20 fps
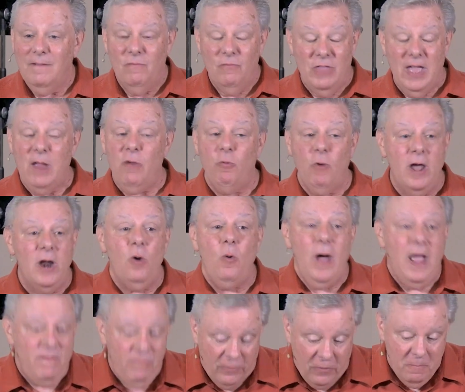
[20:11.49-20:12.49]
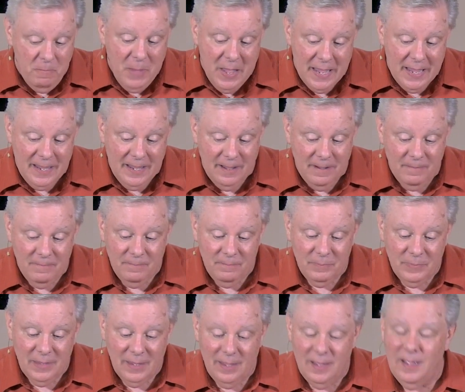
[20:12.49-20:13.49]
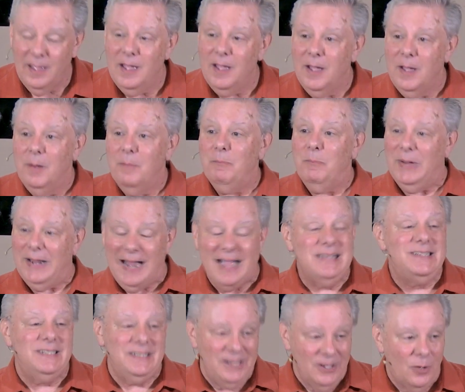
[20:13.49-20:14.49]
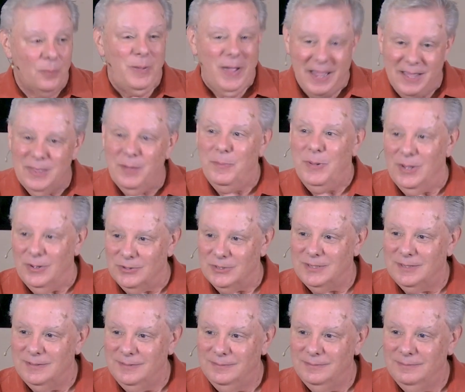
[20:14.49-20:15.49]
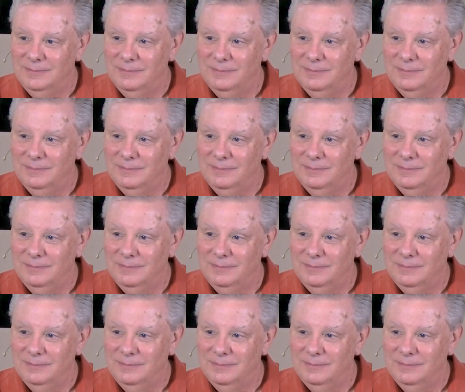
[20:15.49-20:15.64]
They run away from me, but I still pay the bills.